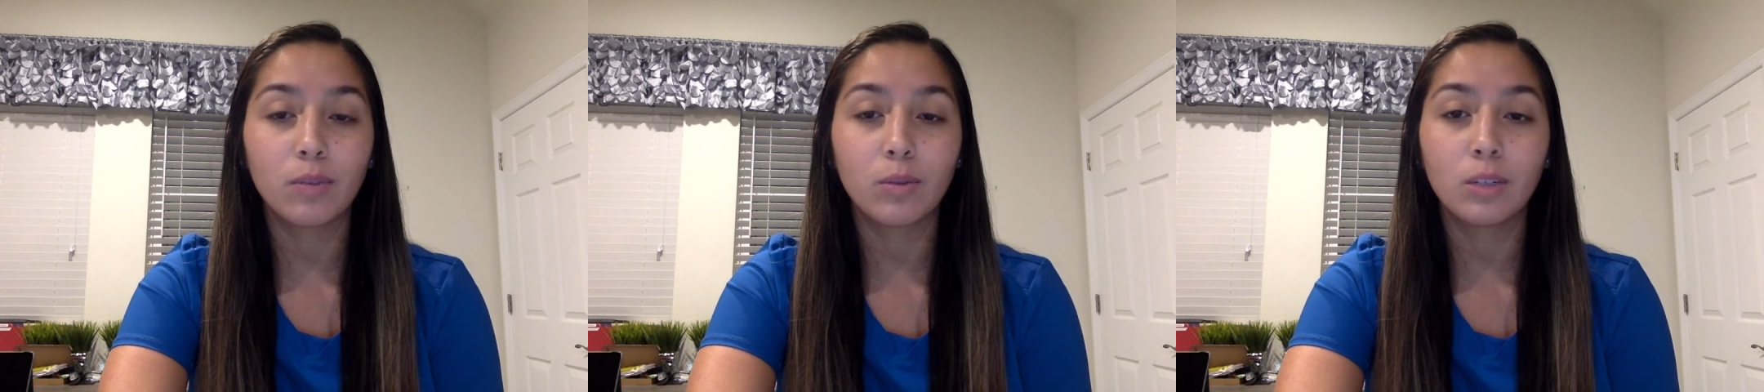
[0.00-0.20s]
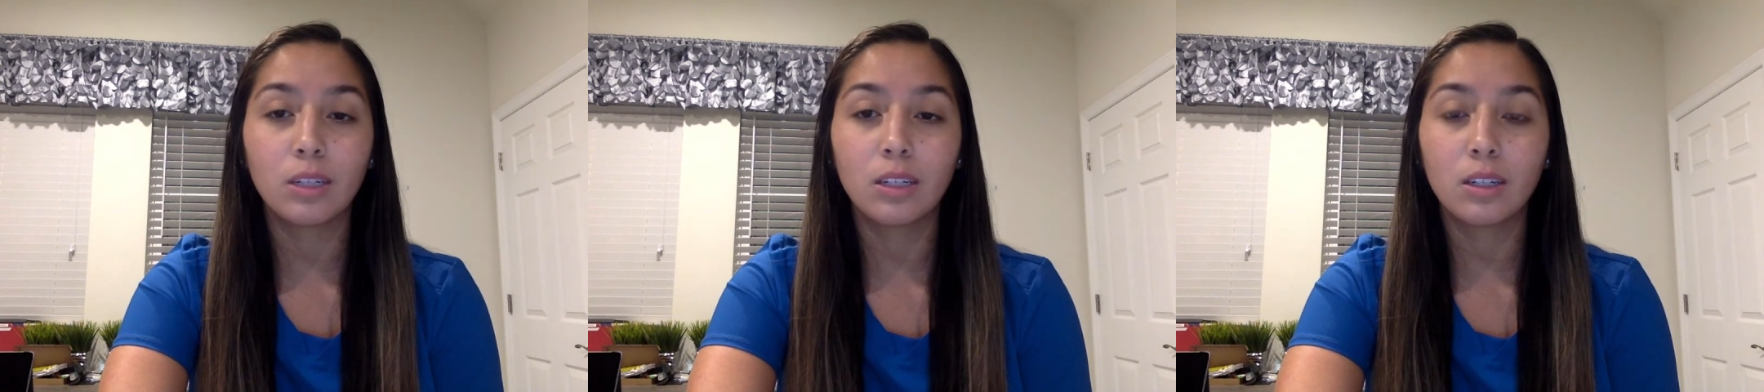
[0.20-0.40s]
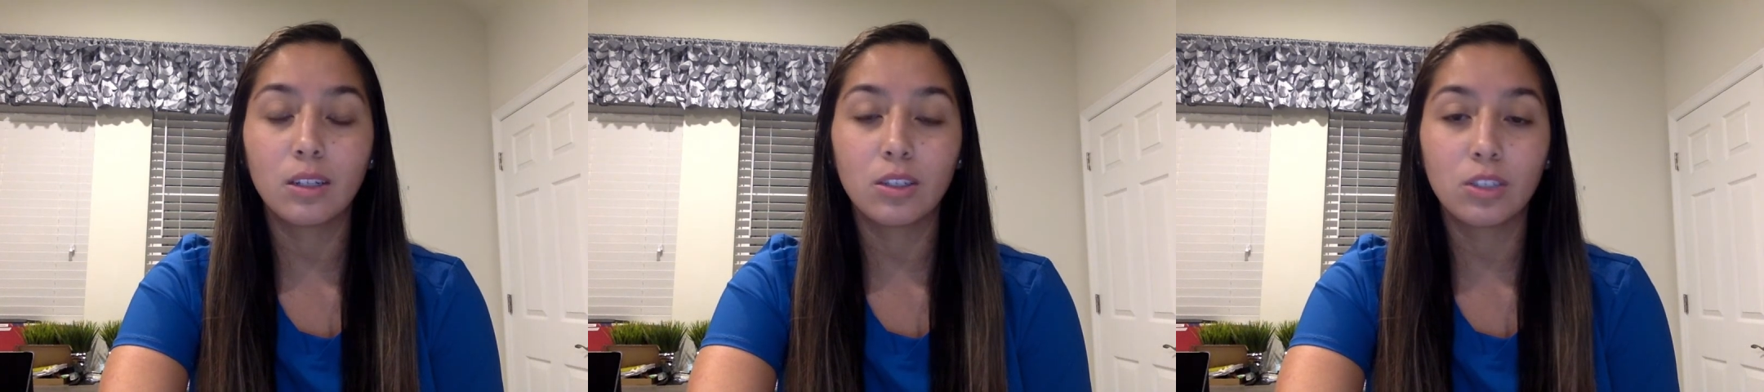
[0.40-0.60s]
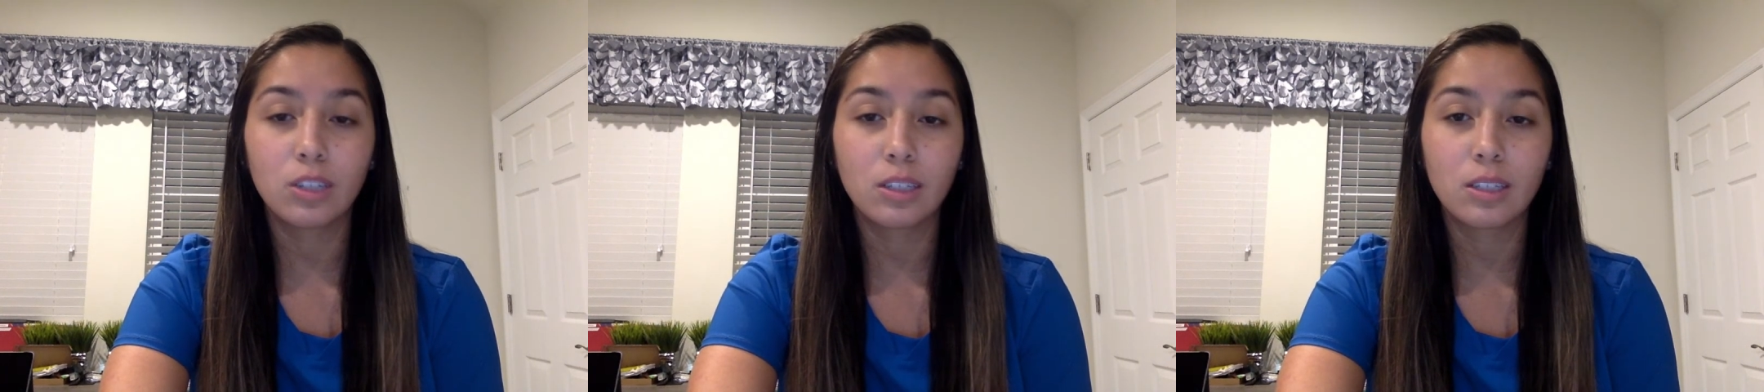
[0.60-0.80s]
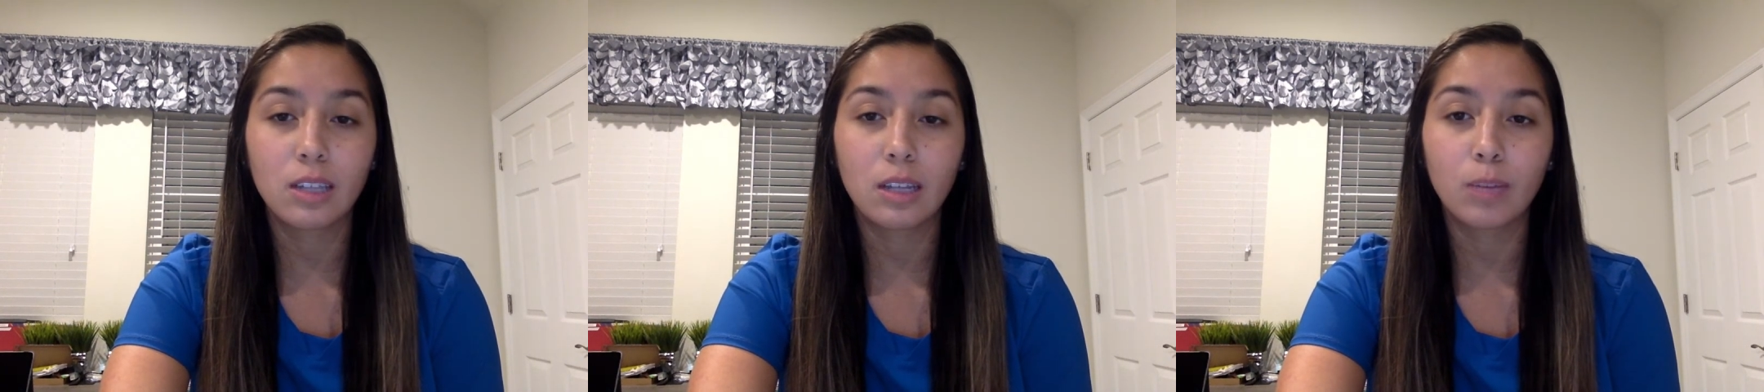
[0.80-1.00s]
we need to
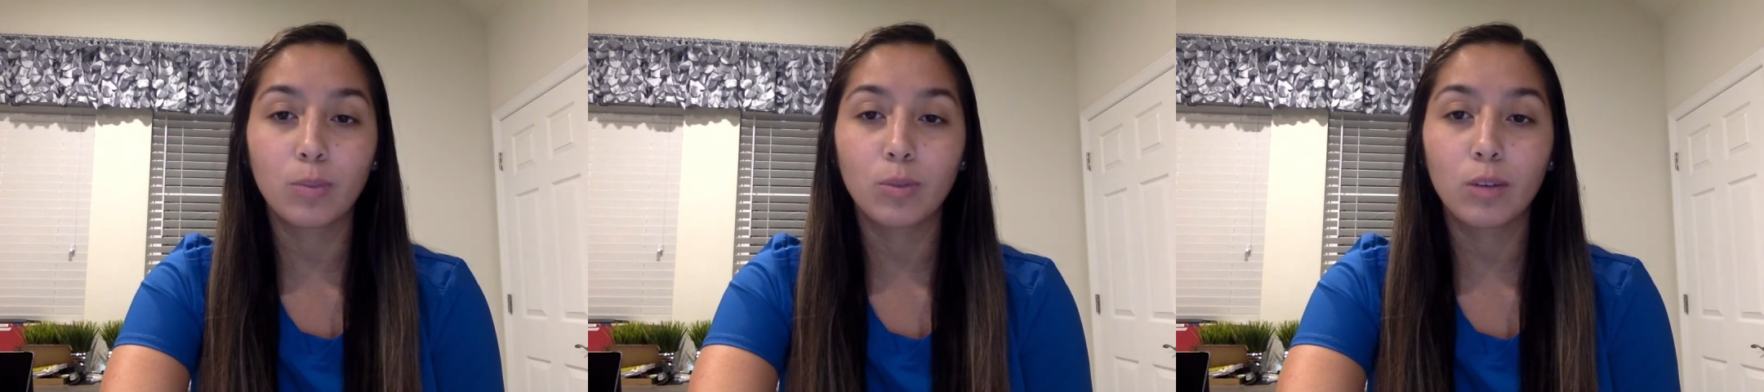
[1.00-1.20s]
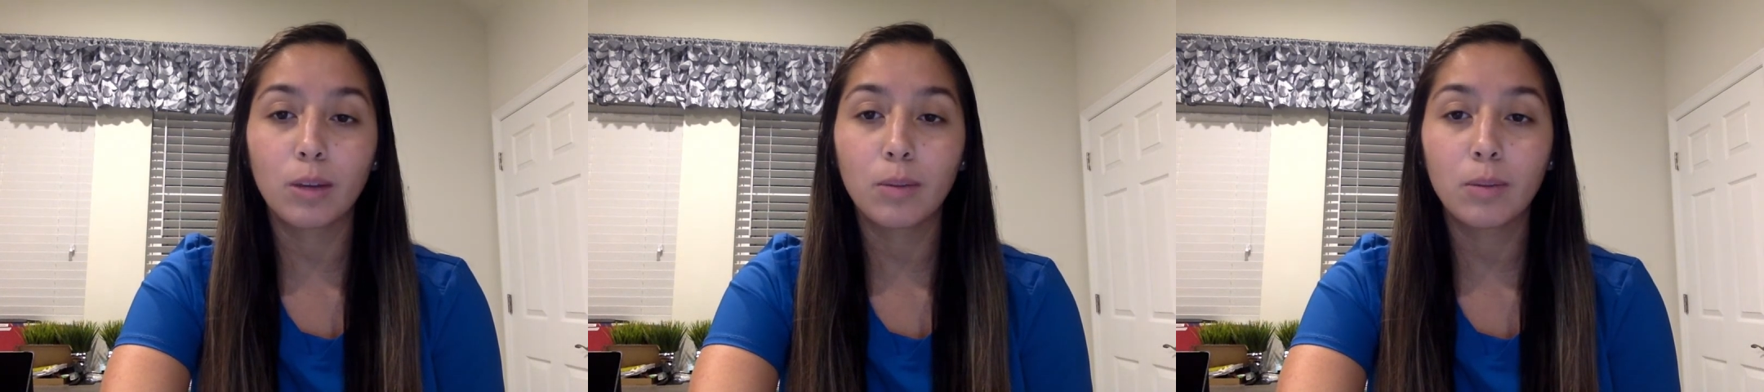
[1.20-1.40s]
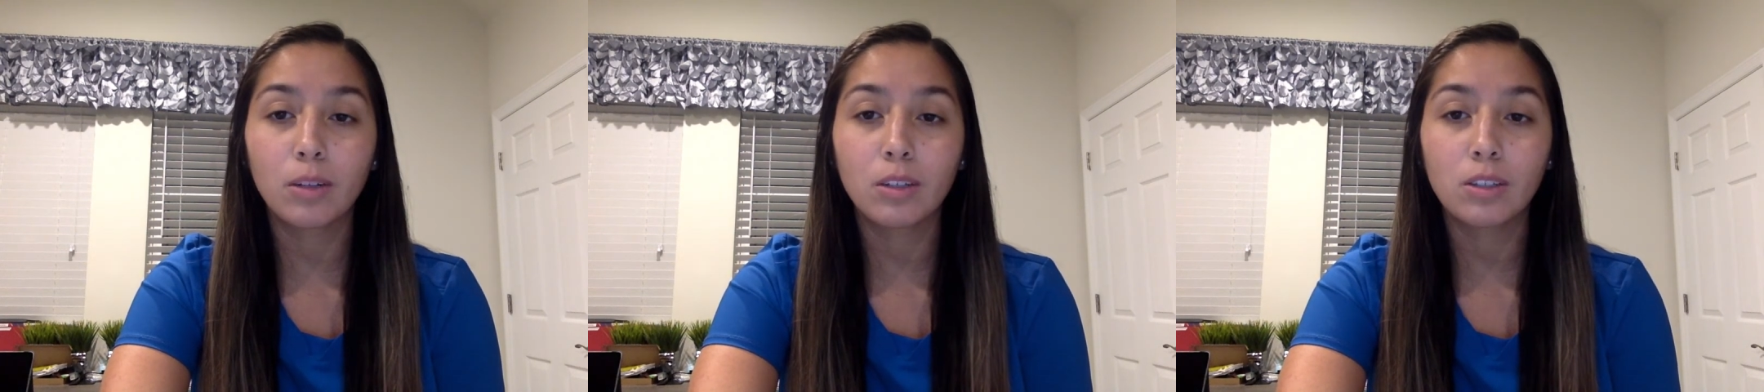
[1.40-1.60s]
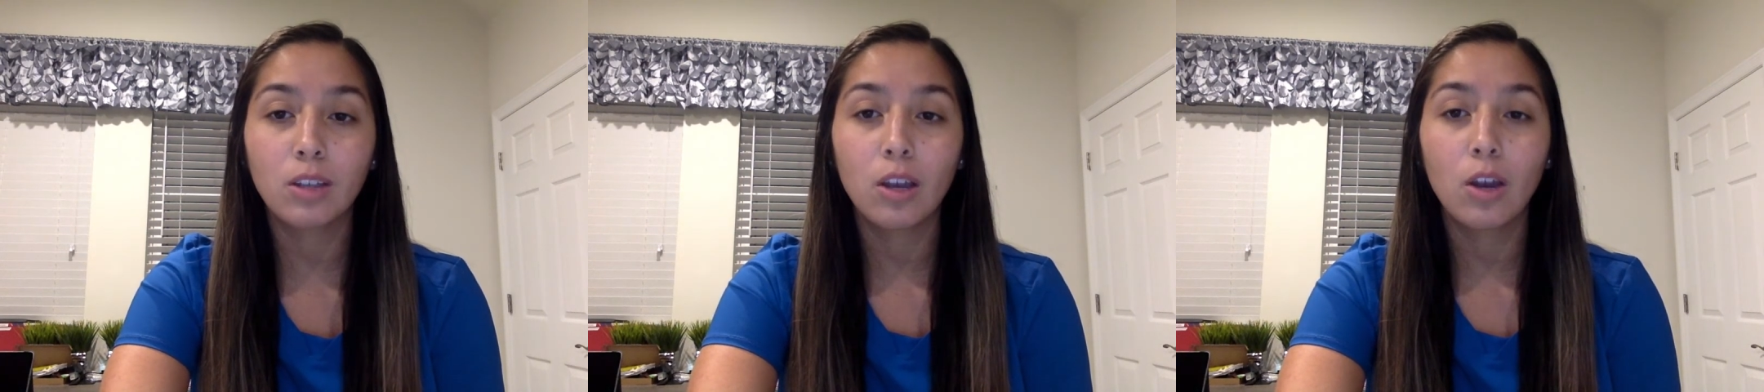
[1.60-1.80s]
adjust any parameters